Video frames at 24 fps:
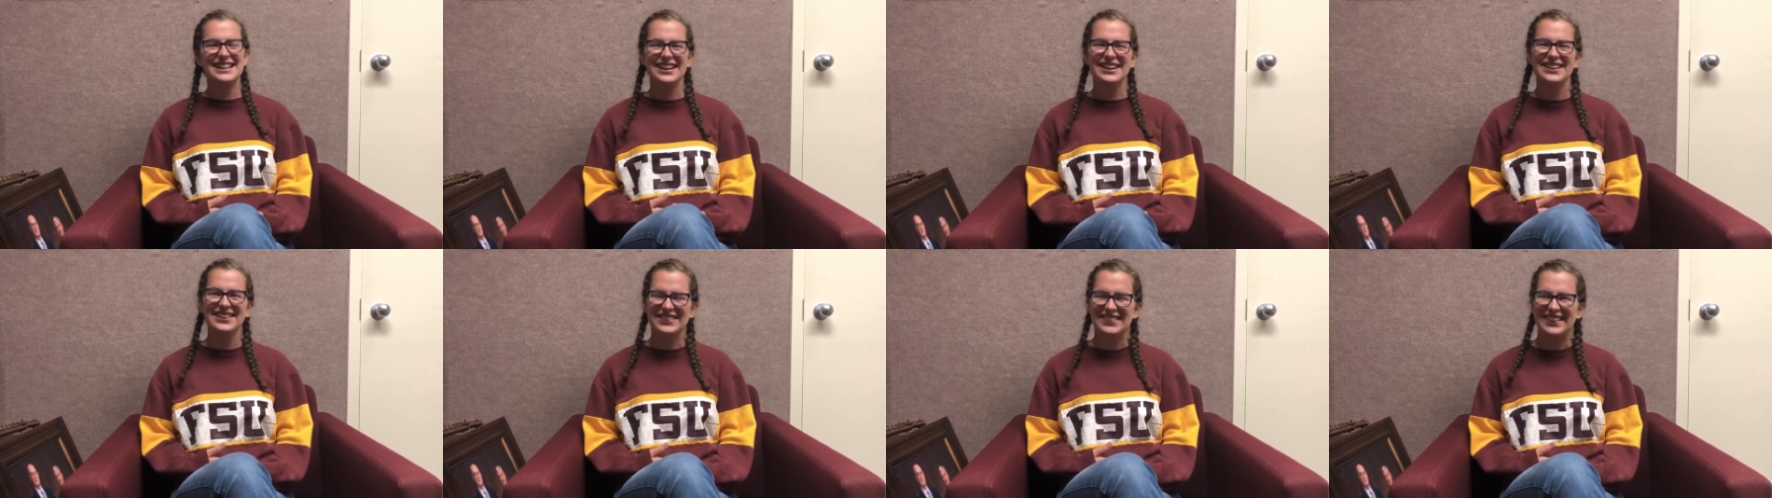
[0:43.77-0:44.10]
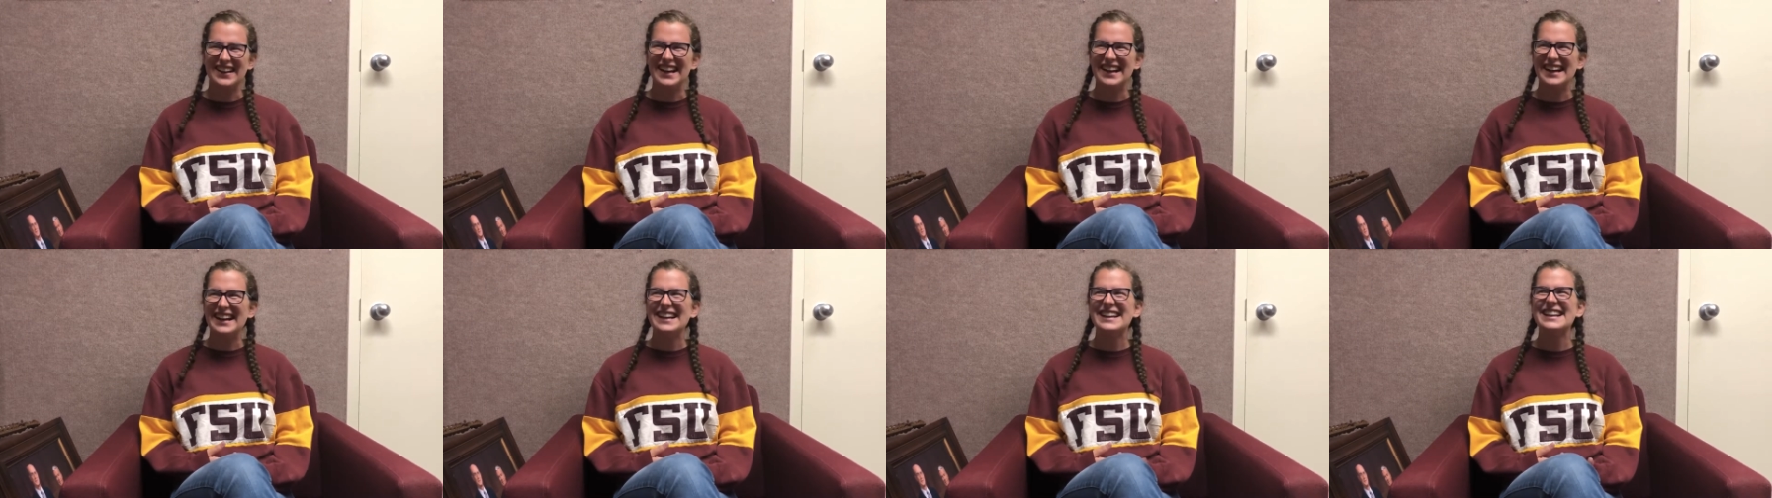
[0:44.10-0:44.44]

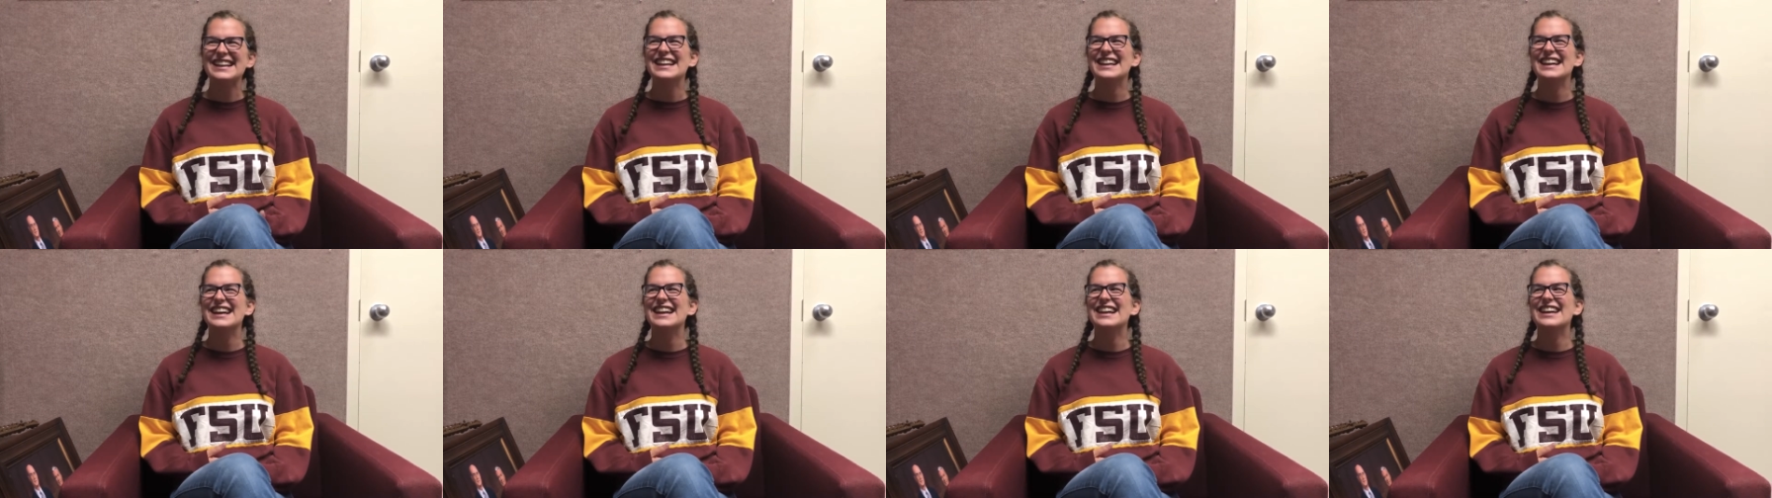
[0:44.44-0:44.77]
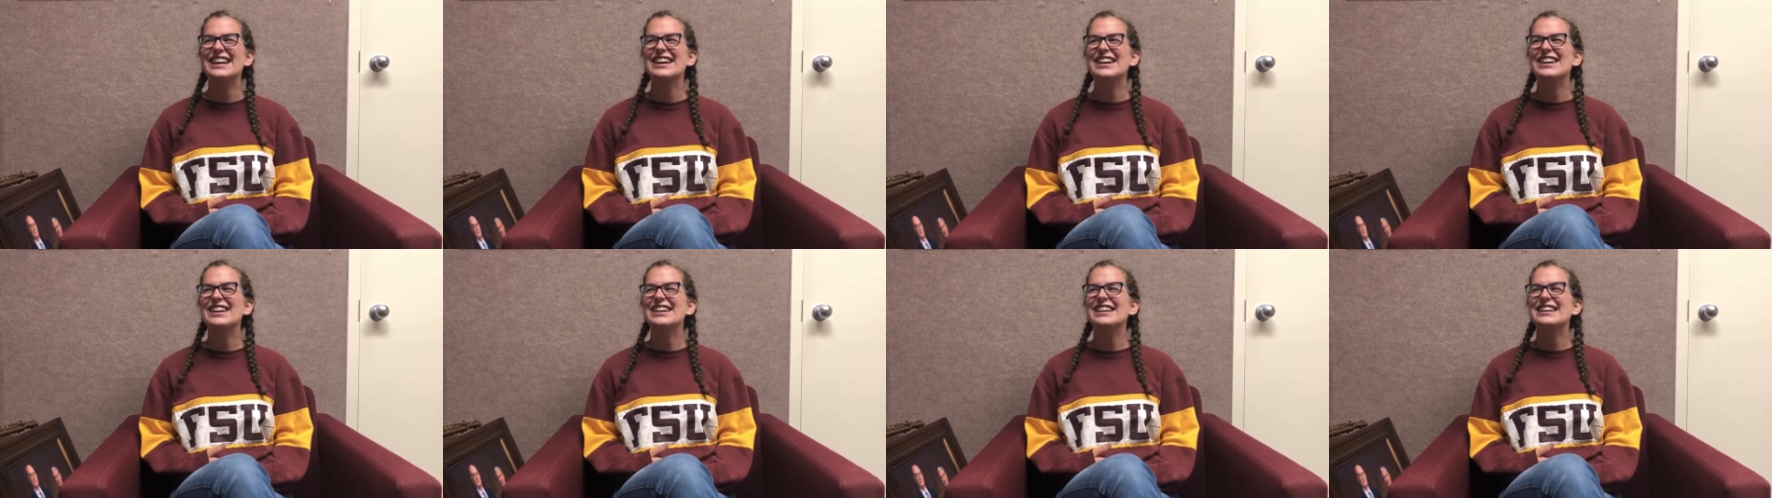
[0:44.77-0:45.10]
terrifying
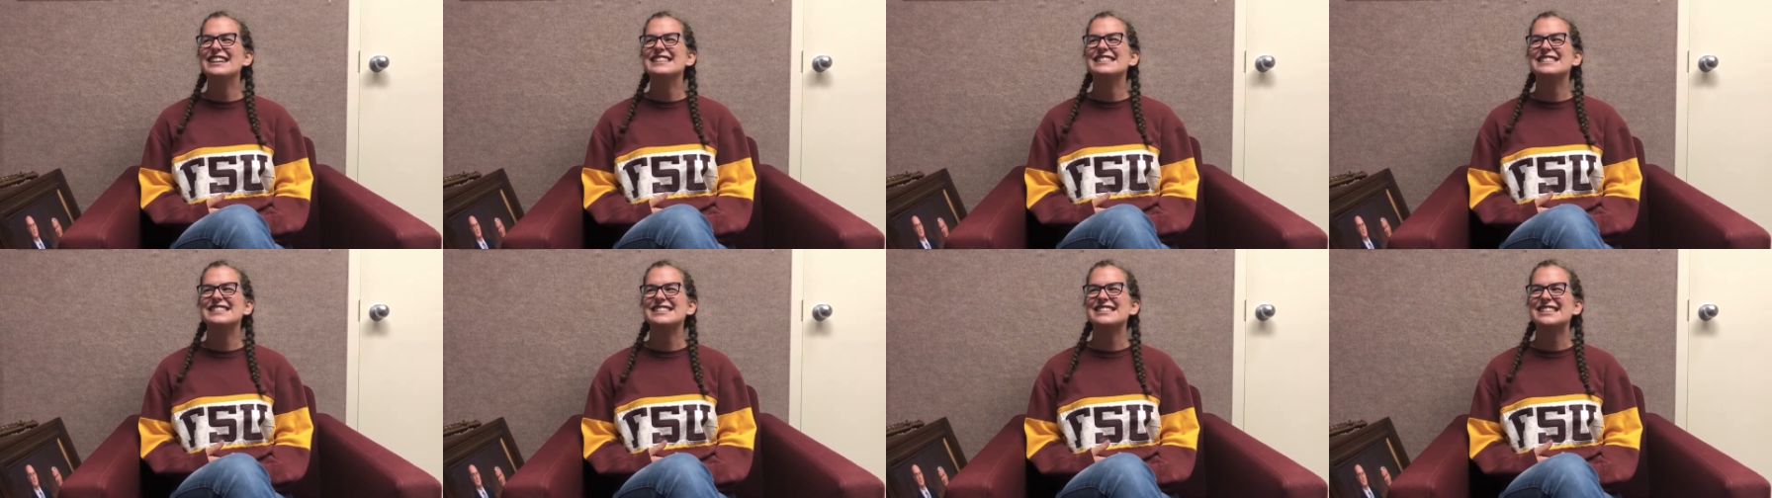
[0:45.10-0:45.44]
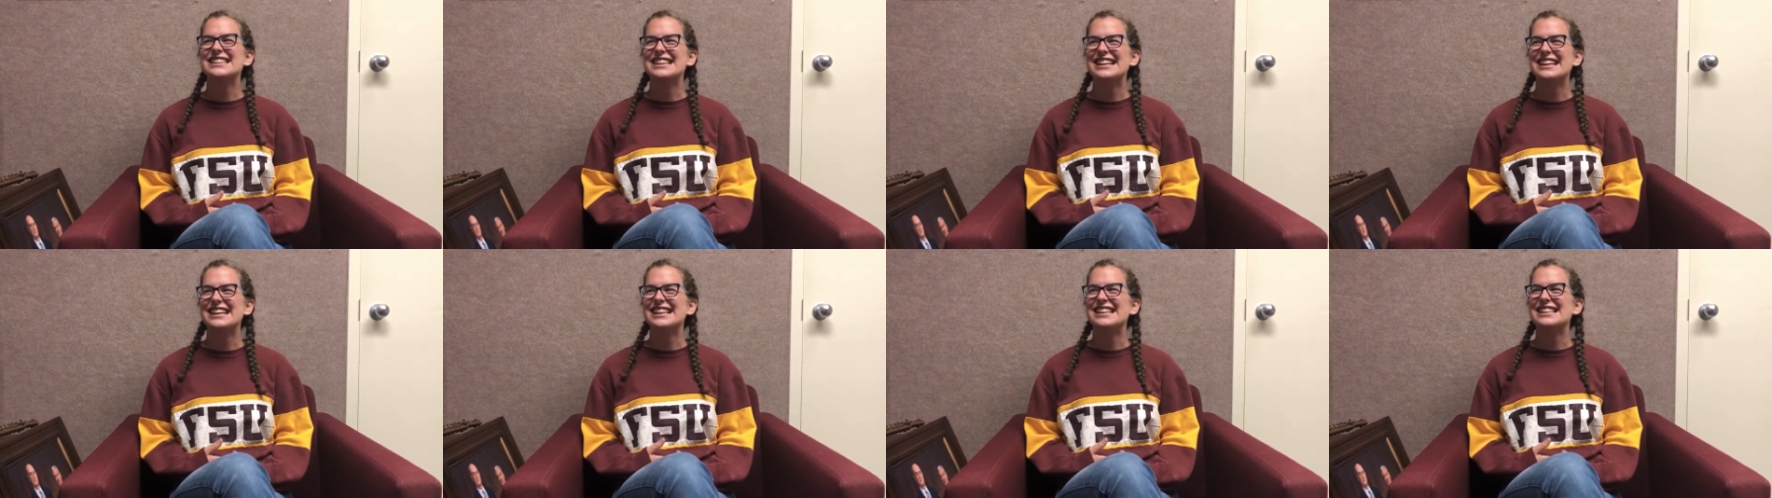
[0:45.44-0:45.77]
just
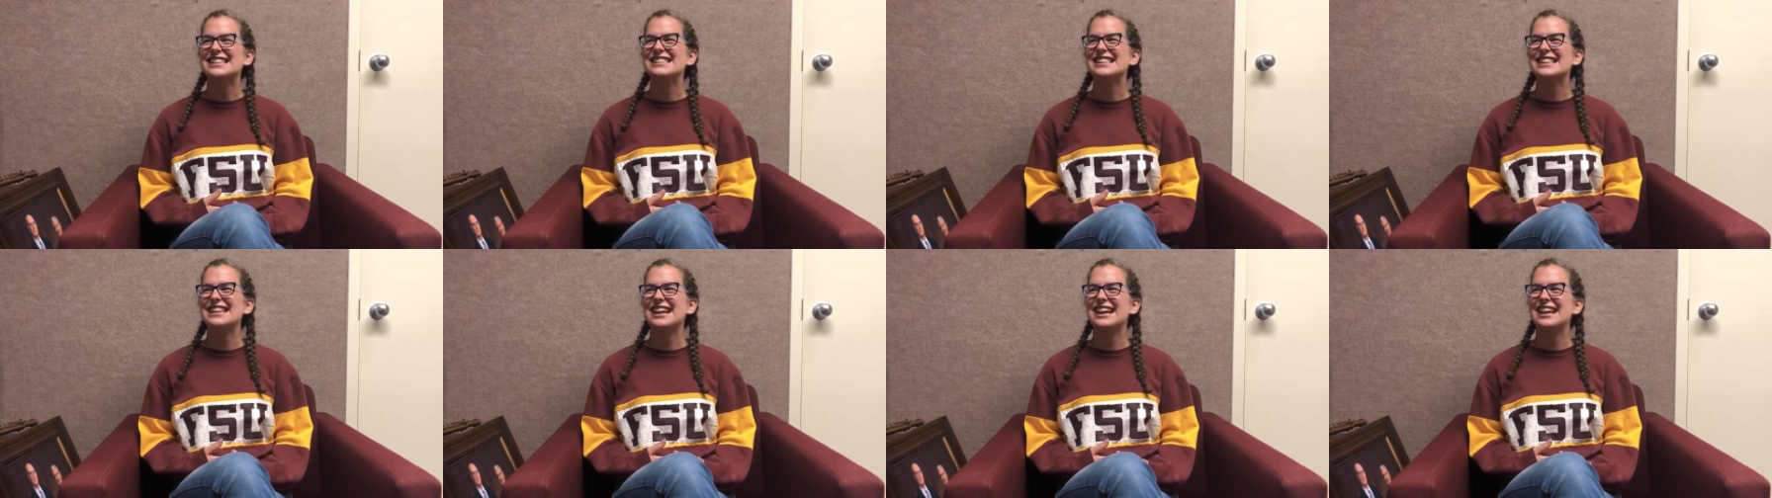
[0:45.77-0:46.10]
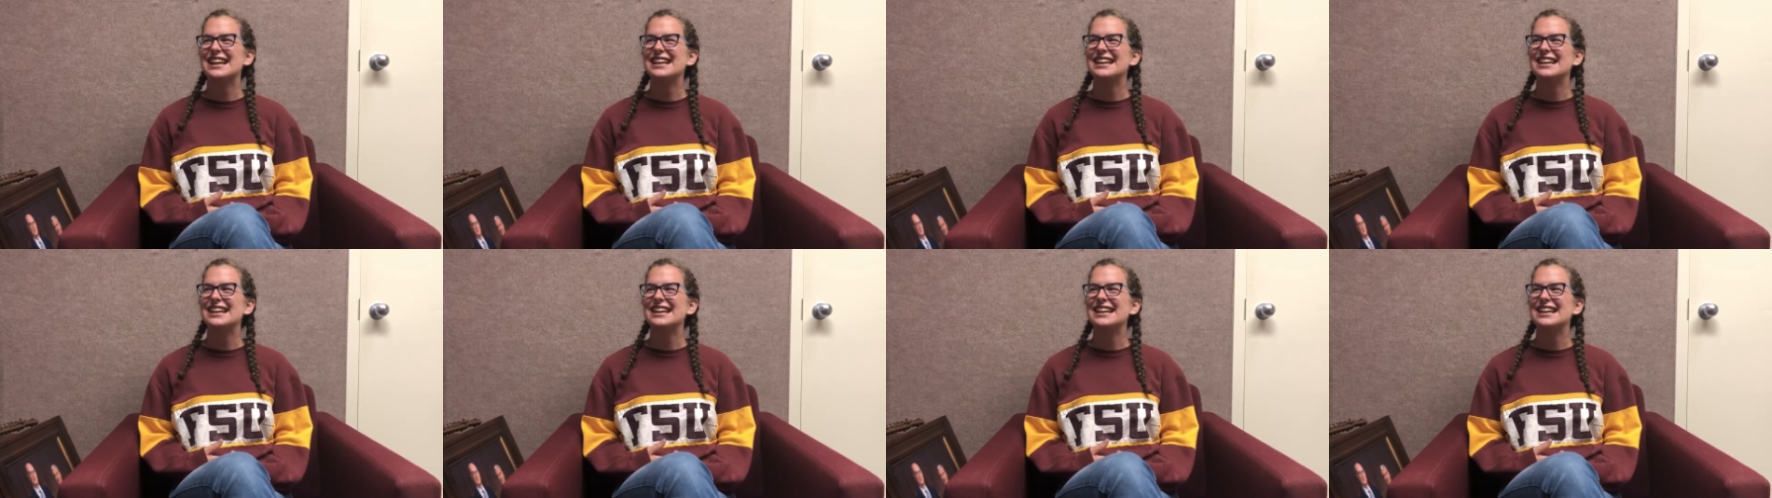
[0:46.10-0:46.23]
because